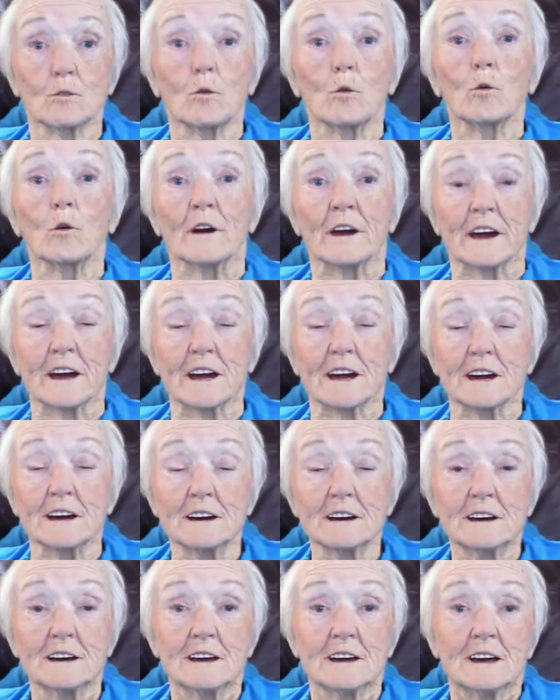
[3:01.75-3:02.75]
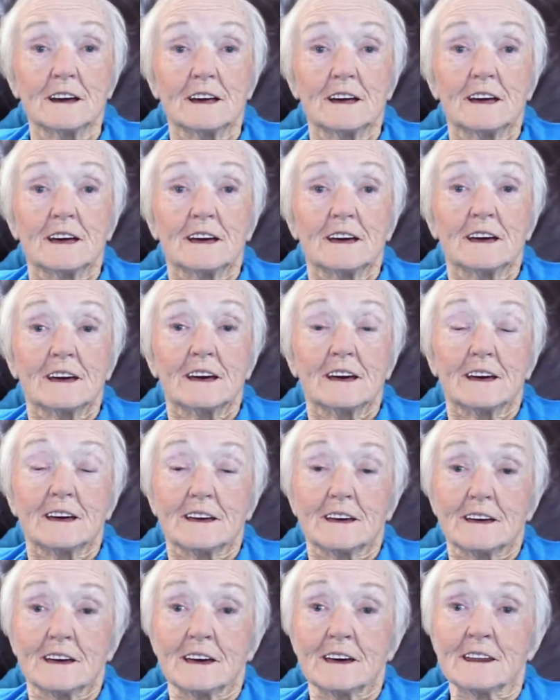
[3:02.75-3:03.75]
quick.
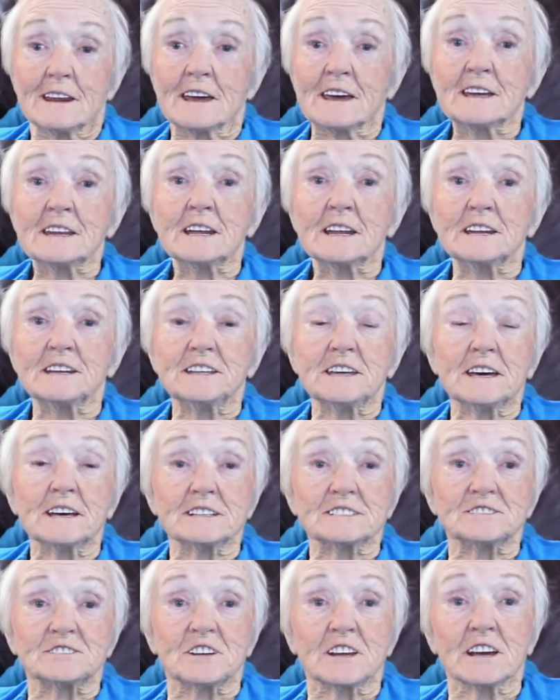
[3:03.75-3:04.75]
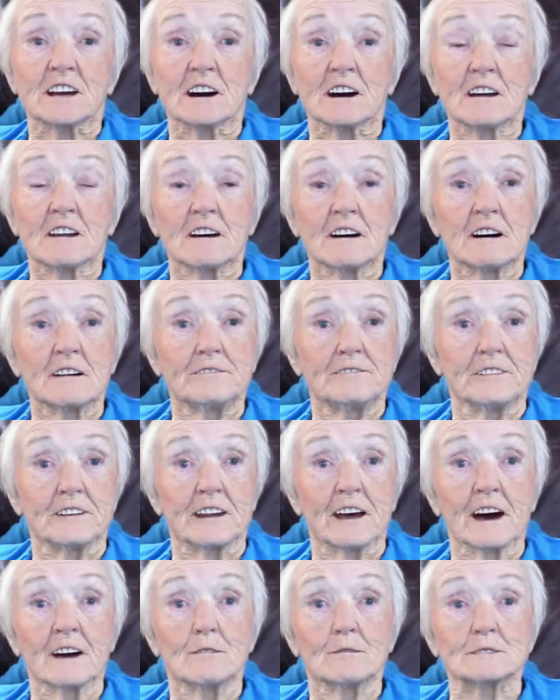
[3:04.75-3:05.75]
And Enid did. She got off, and
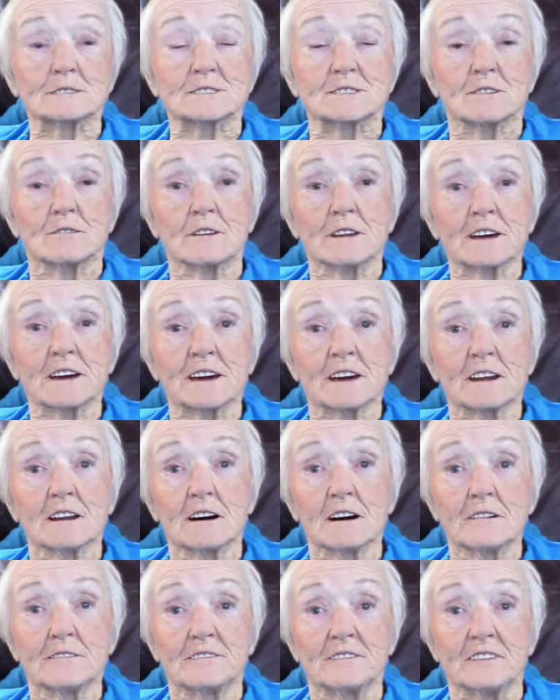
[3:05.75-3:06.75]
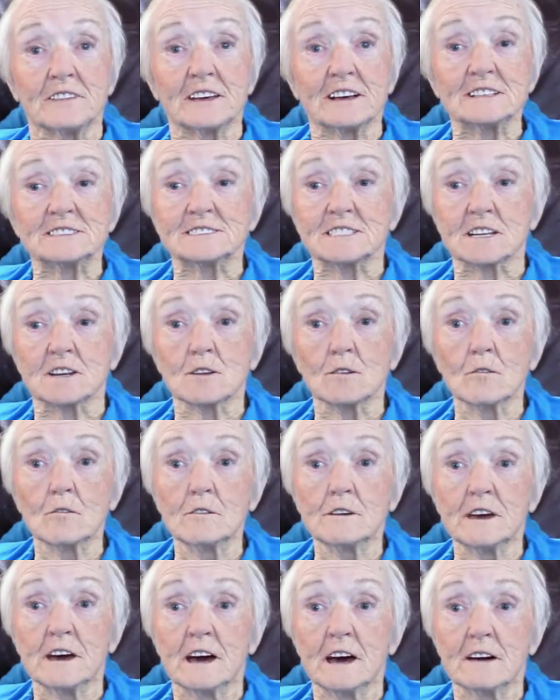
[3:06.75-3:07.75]
I was going to get off, and they said, no,
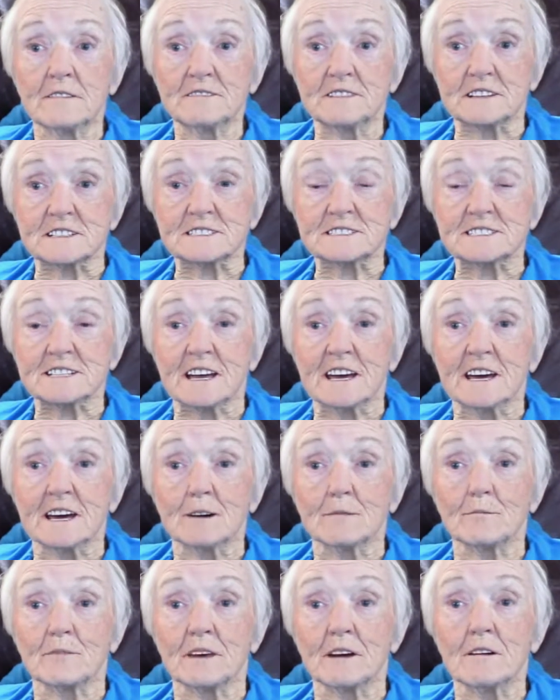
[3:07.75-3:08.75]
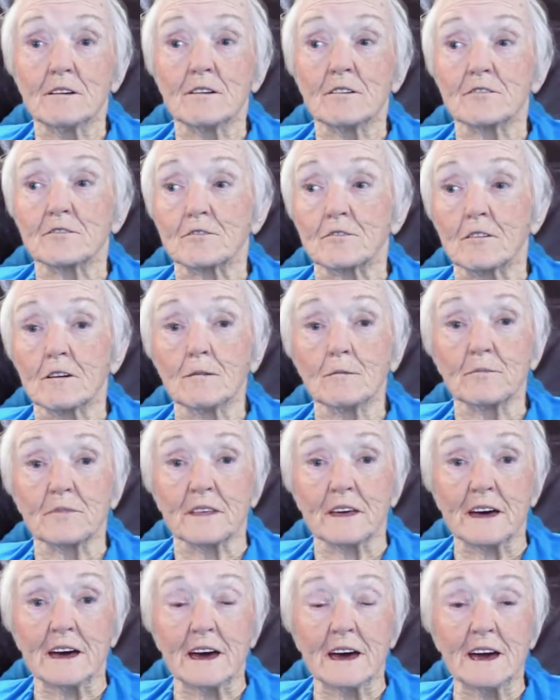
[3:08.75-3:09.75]
you have to stay up there and tromp
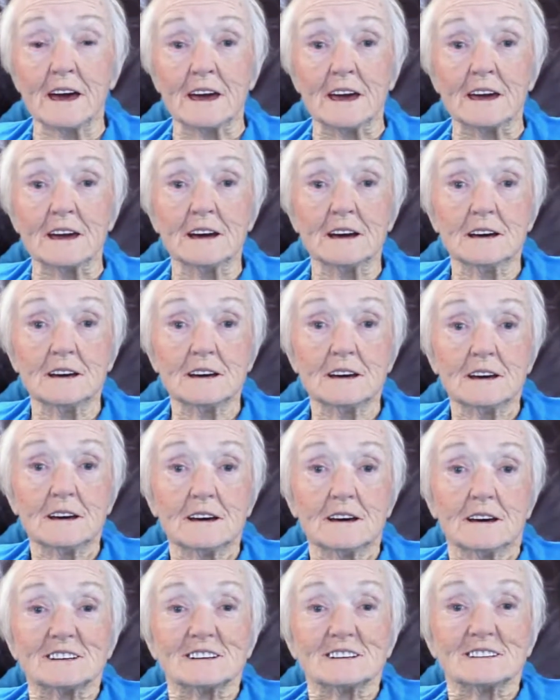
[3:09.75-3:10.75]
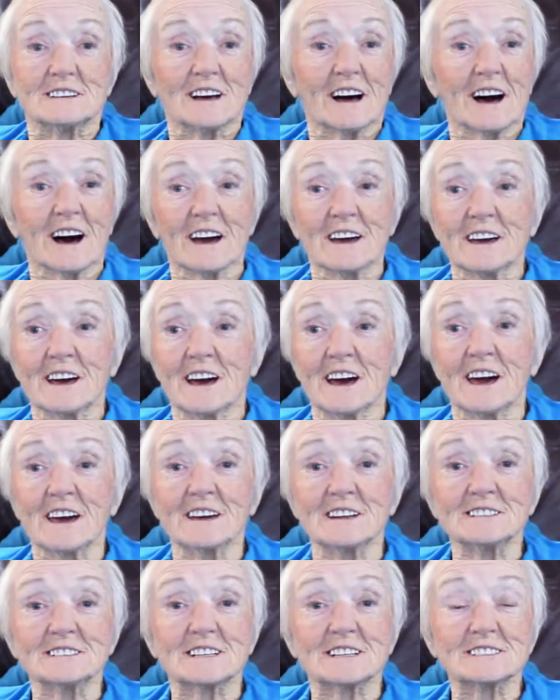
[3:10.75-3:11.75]
the hay. I
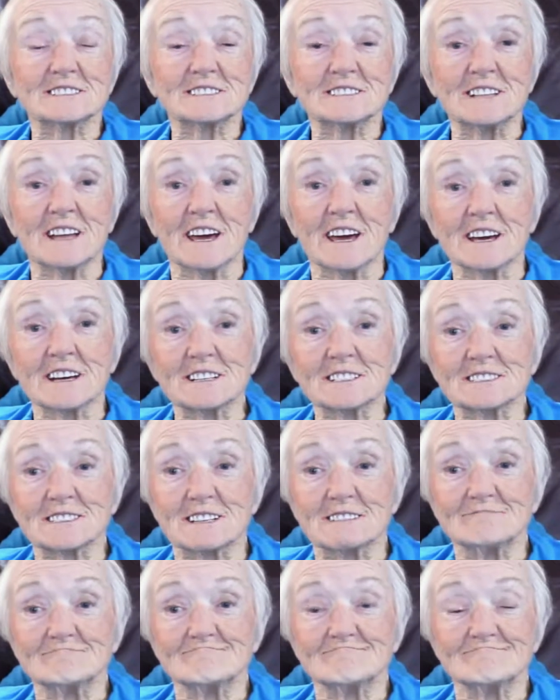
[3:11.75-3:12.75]
hate snakes